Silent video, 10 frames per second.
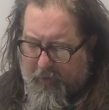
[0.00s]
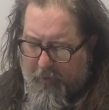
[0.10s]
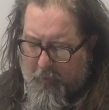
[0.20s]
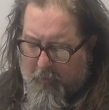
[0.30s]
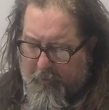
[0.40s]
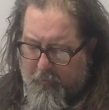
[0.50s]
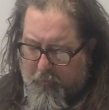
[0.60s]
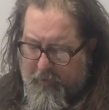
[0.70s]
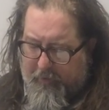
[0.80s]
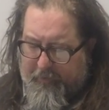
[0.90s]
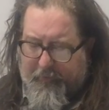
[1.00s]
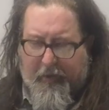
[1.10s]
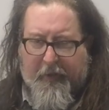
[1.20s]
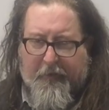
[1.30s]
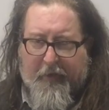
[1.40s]
And what we really
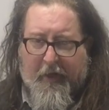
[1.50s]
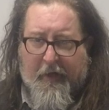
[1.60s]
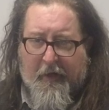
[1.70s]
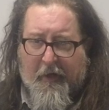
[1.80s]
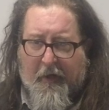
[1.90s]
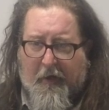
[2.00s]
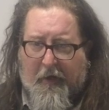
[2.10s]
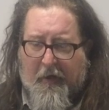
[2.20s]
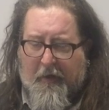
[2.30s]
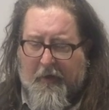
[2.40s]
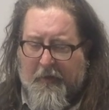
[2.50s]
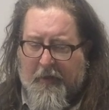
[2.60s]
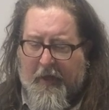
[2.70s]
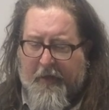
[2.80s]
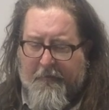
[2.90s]
see is that uh, a
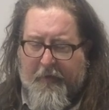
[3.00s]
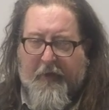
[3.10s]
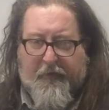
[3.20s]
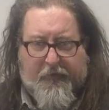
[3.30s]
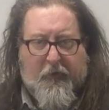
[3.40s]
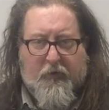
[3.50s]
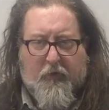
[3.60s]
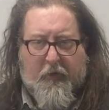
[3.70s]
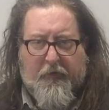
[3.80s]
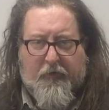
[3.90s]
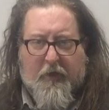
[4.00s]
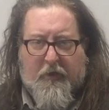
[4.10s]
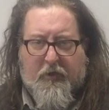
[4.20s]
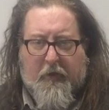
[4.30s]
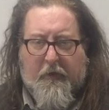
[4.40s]
lot of that social
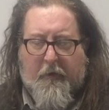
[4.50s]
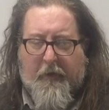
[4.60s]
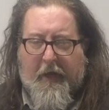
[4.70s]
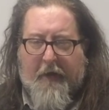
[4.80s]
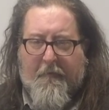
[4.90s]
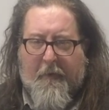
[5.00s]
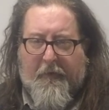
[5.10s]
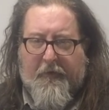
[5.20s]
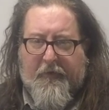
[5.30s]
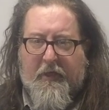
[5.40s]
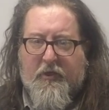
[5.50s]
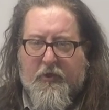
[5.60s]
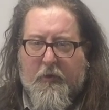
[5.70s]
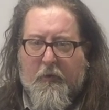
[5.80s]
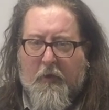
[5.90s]
construction that we have about this
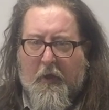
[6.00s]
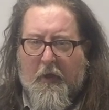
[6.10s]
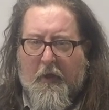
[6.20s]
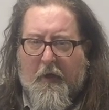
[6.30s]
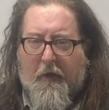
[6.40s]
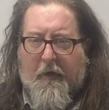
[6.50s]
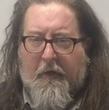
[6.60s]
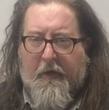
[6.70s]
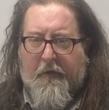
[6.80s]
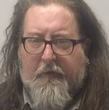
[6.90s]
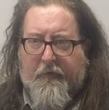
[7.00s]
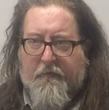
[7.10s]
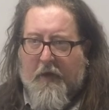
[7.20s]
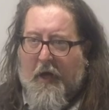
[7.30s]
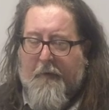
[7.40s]
issue uh,
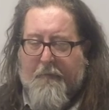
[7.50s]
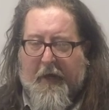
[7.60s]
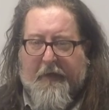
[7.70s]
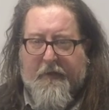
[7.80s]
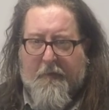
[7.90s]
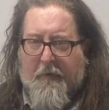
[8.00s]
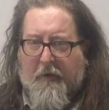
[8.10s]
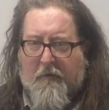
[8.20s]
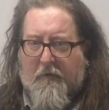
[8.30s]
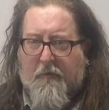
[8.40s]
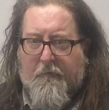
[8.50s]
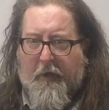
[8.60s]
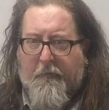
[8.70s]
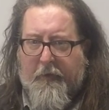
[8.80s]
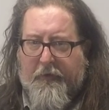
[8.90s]
is not backed up at all
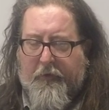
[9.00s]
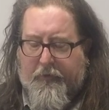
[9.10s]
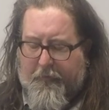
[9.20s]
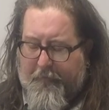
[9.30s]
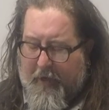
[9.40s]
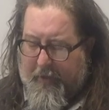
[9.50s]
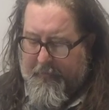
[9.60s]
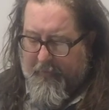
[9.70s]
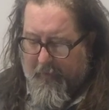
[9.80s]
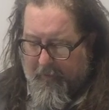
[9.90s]
by research or fact.